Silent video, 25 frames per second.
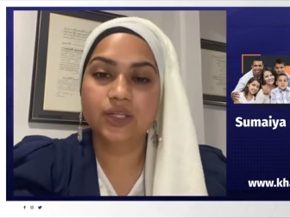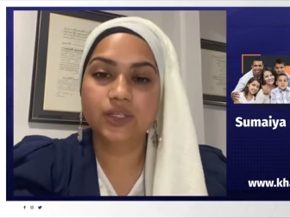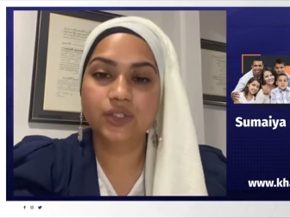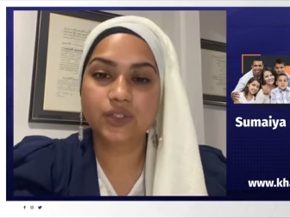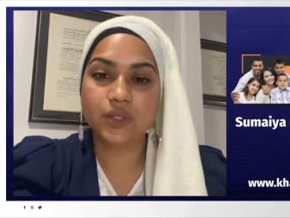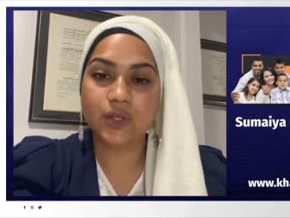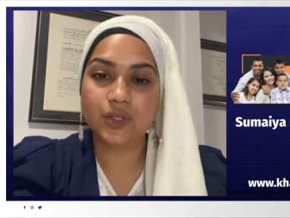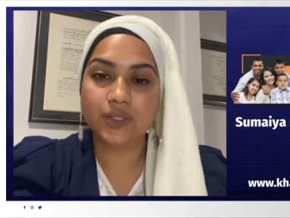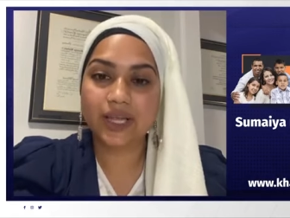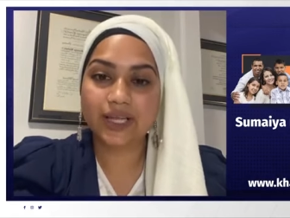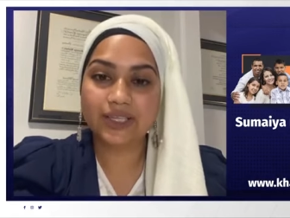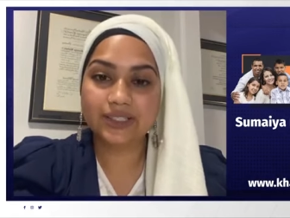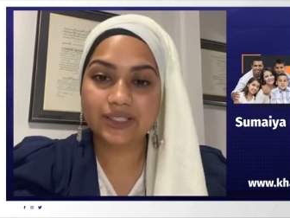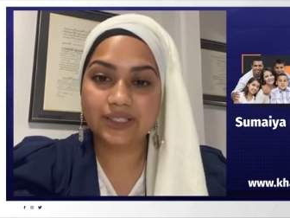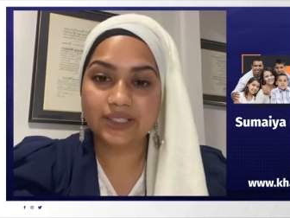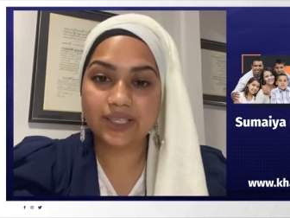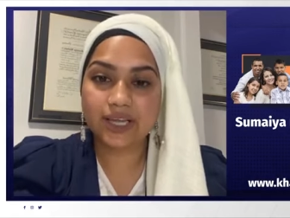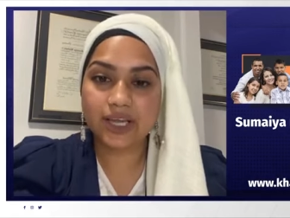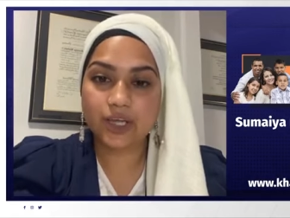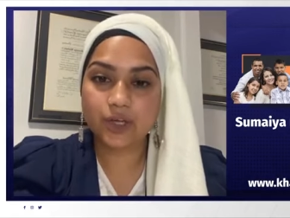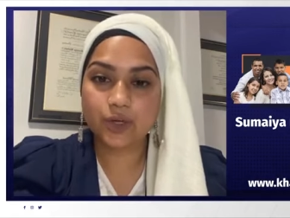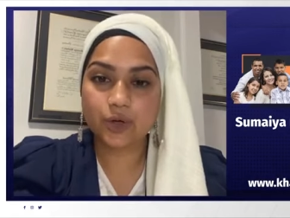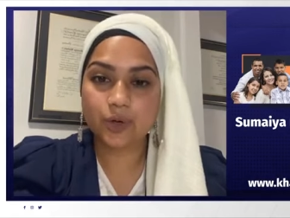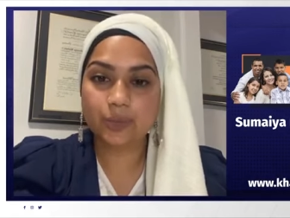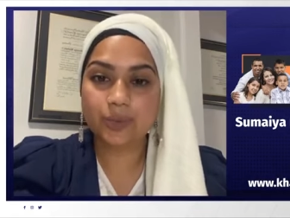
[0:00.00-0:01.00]
So let's
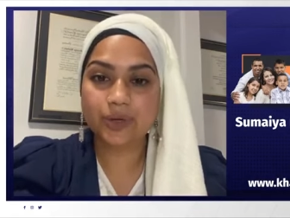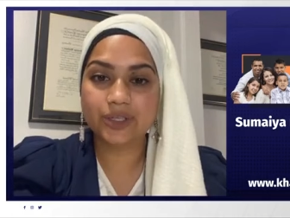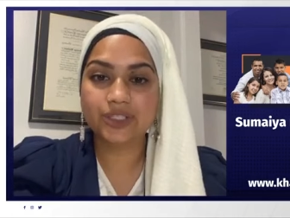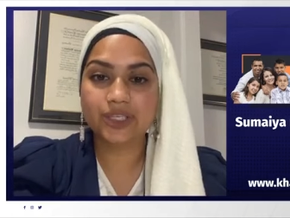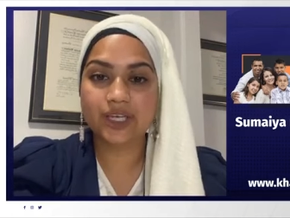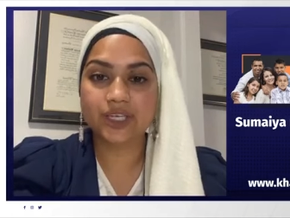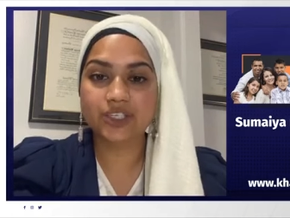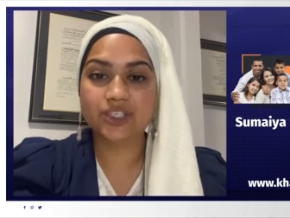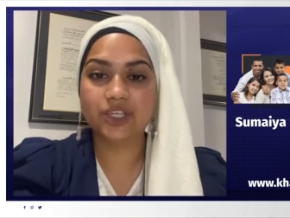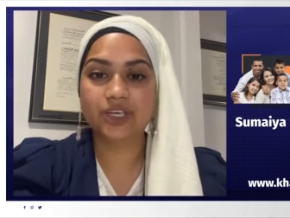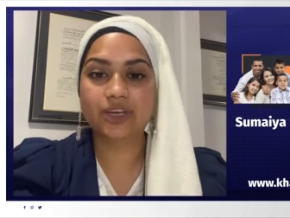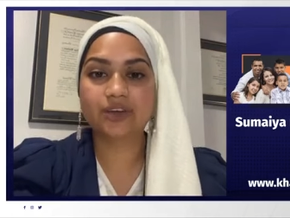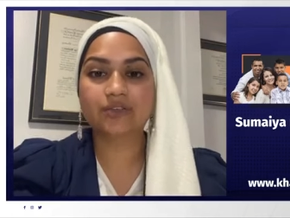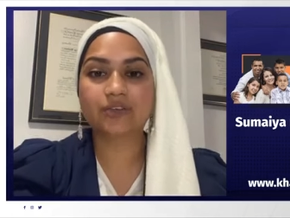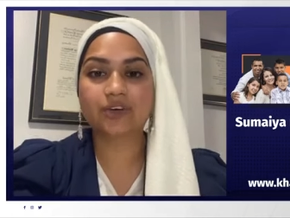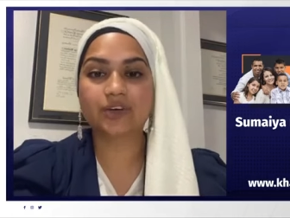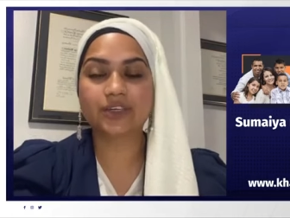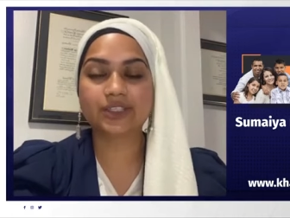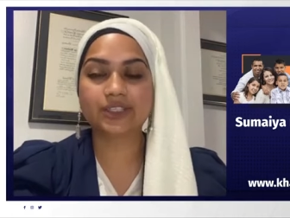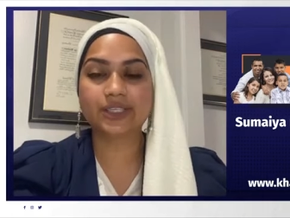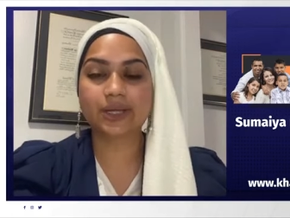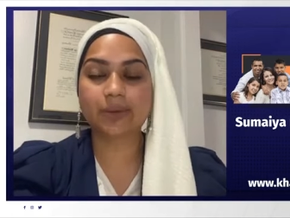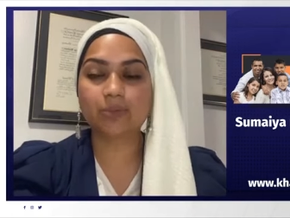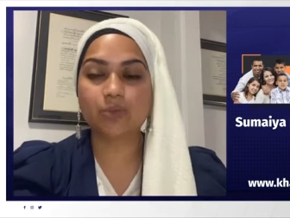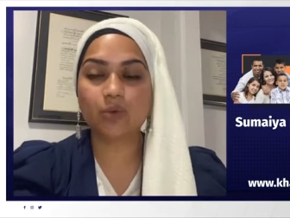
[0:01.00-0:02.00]
say you're petitioning
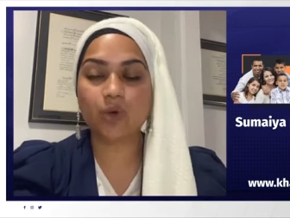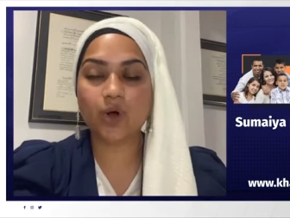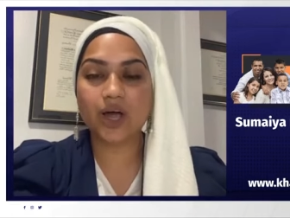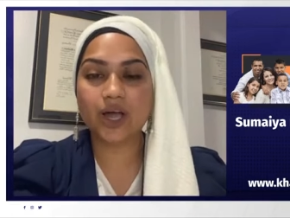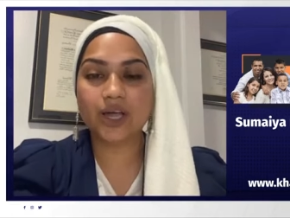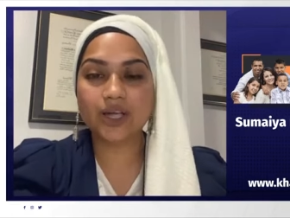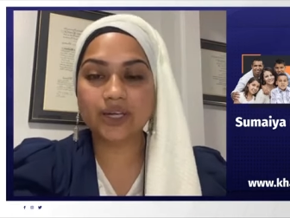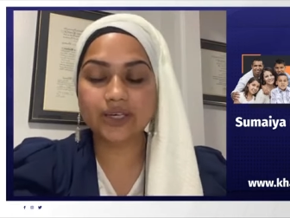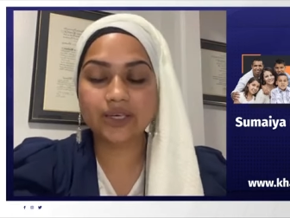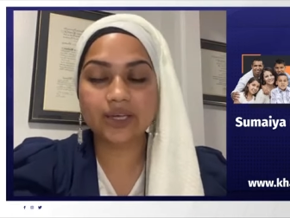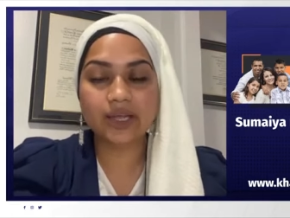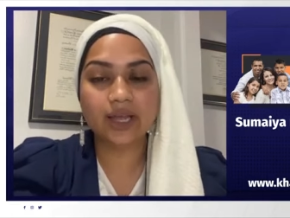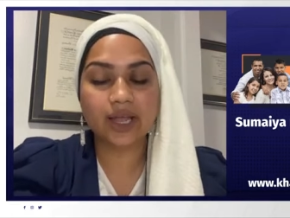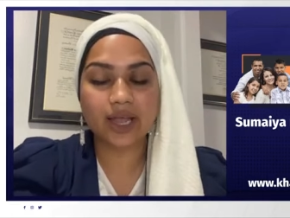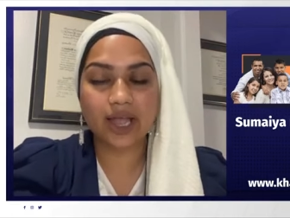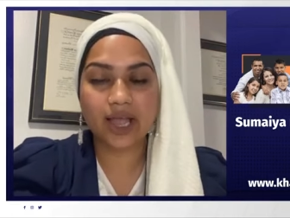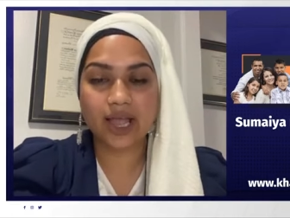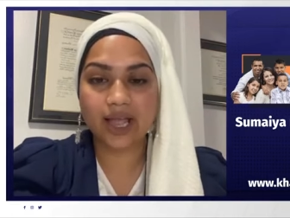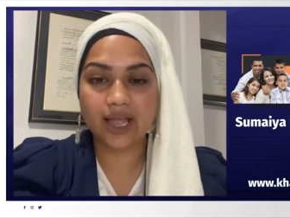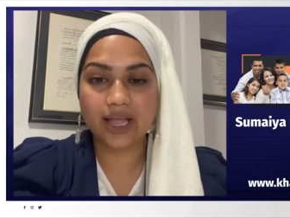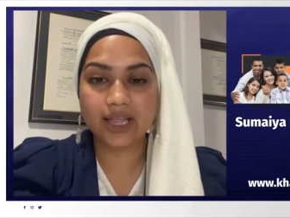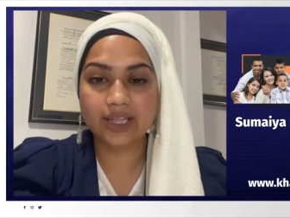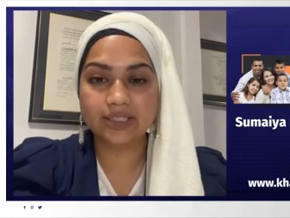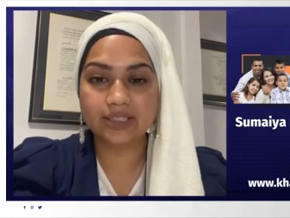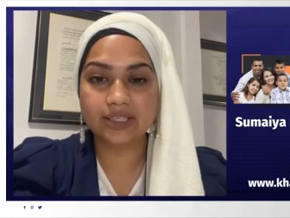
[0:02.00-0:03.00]
for someone
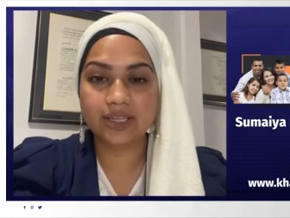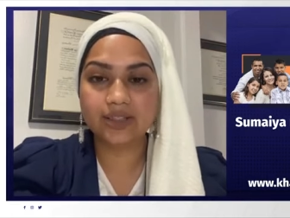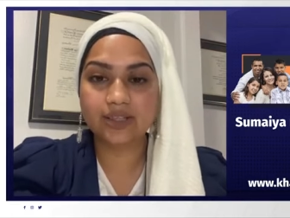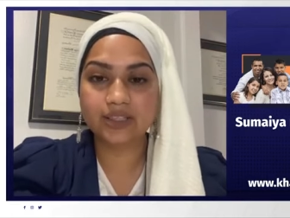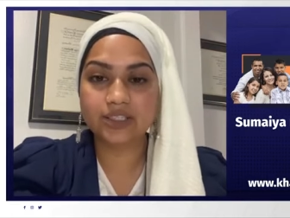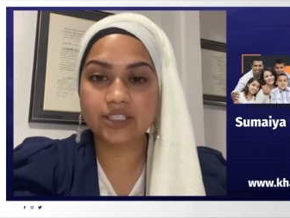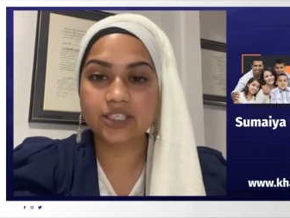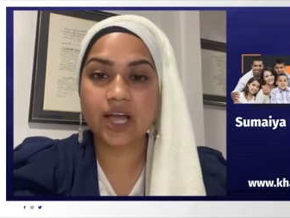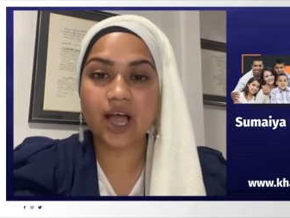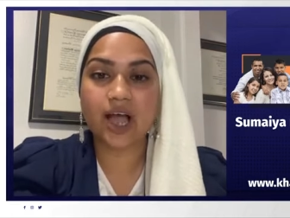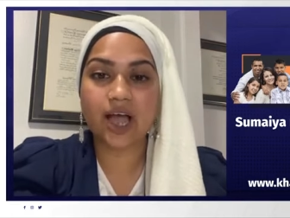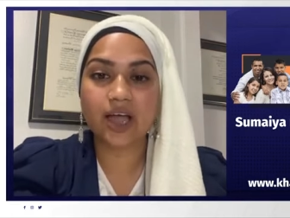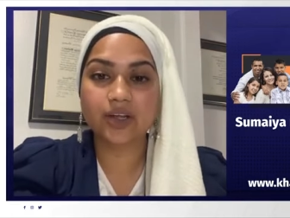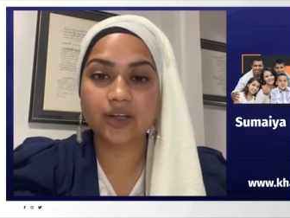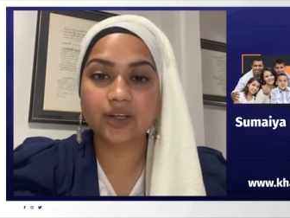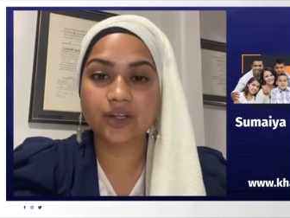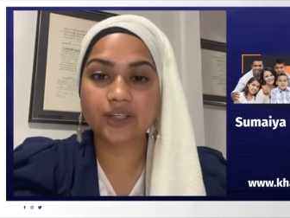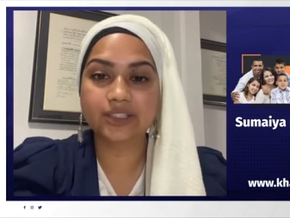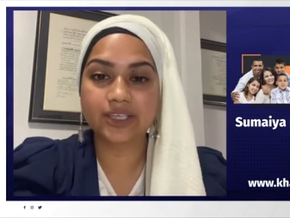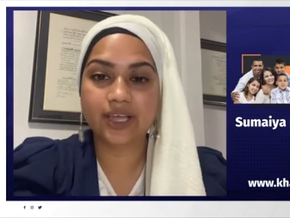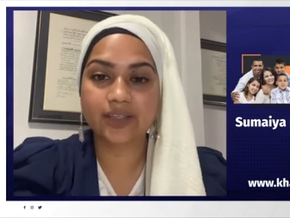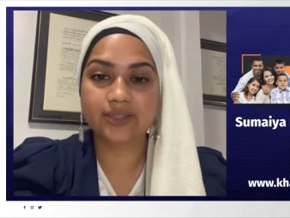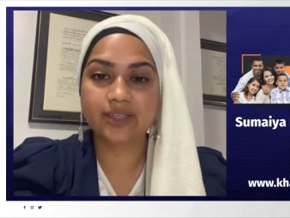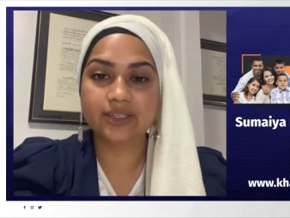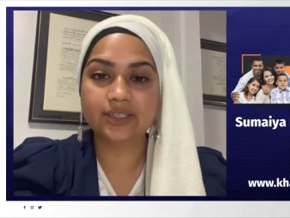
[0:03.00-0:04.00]
and the
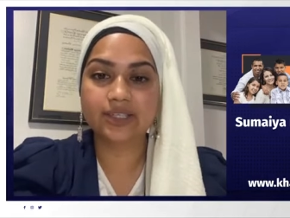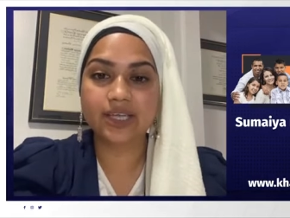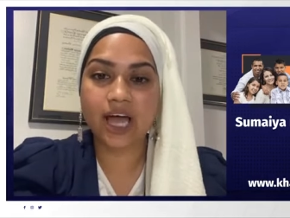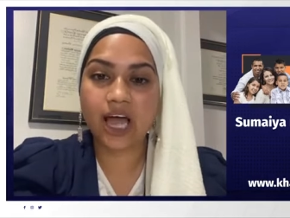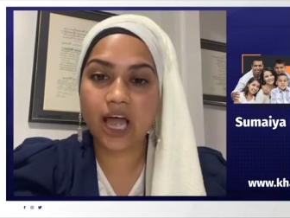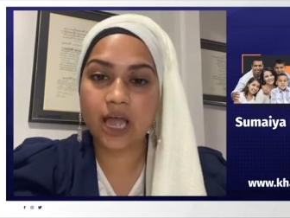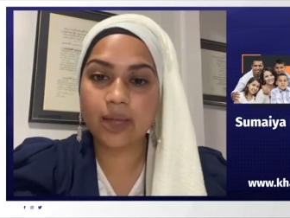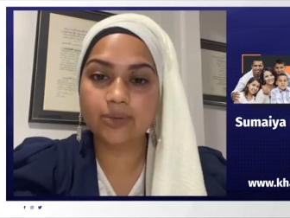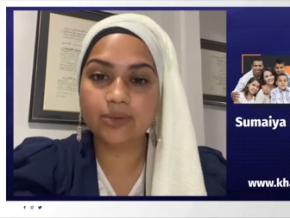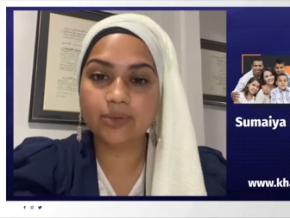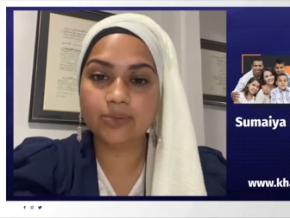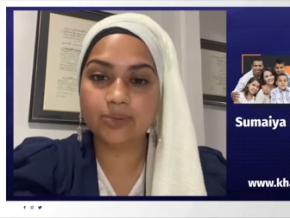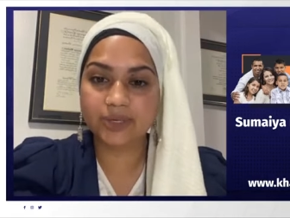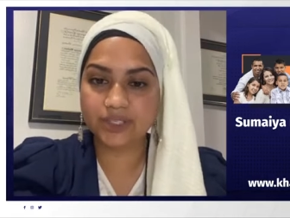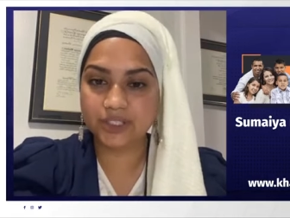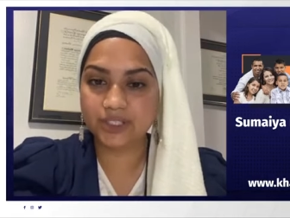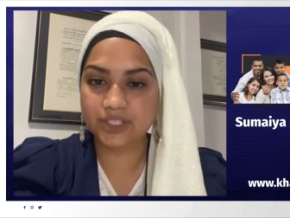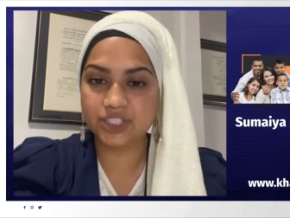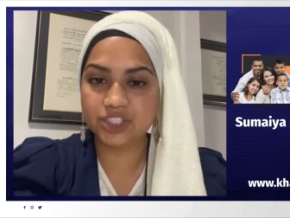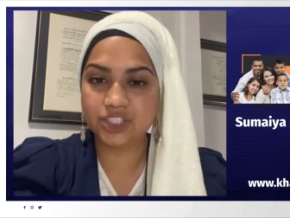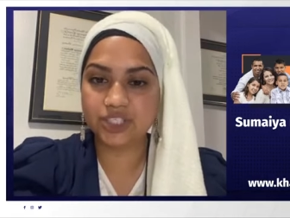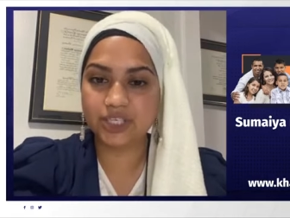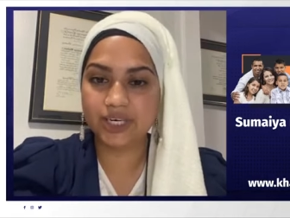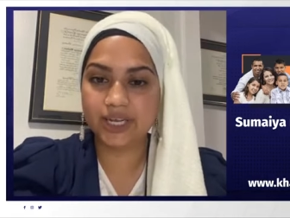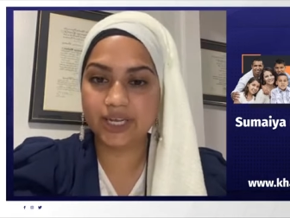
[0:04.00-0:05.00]
child at the time of
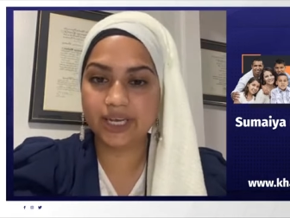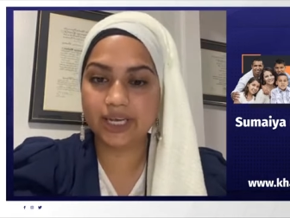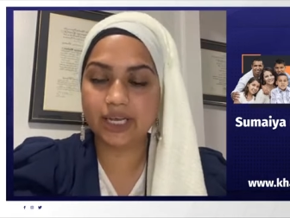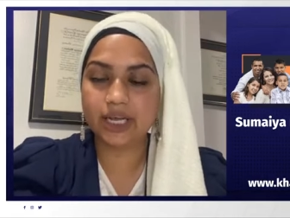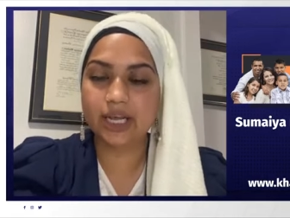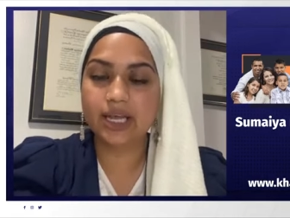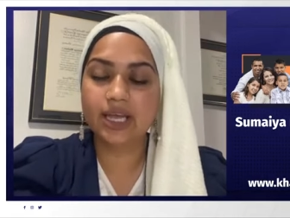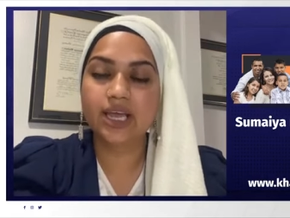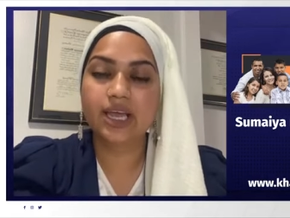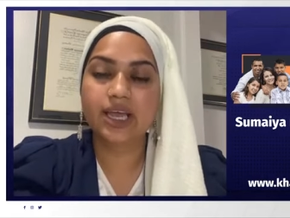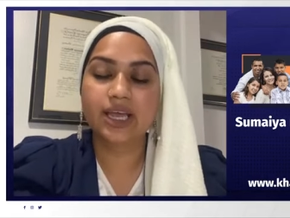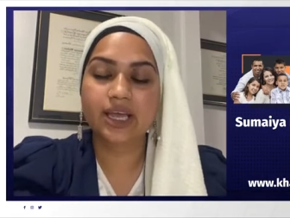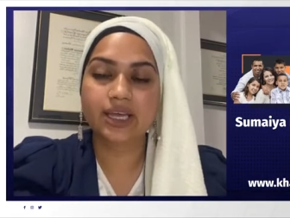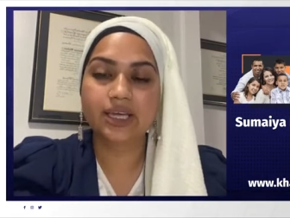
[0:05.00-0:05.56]
petitioning